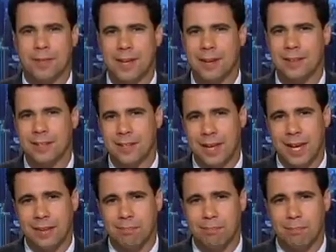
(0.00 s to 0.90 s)
the end of the
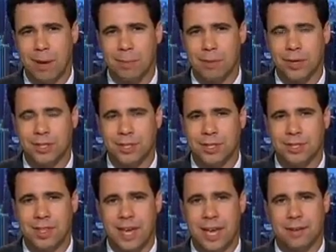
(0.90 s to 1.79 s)
day, my prediction
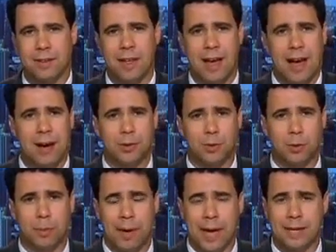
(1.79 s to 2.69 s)
is that the House
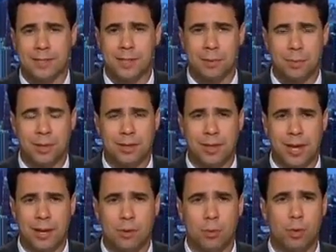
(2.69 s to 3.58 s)
will pass something
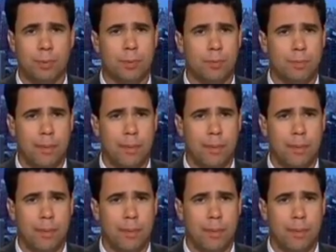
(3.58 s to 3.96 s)
that will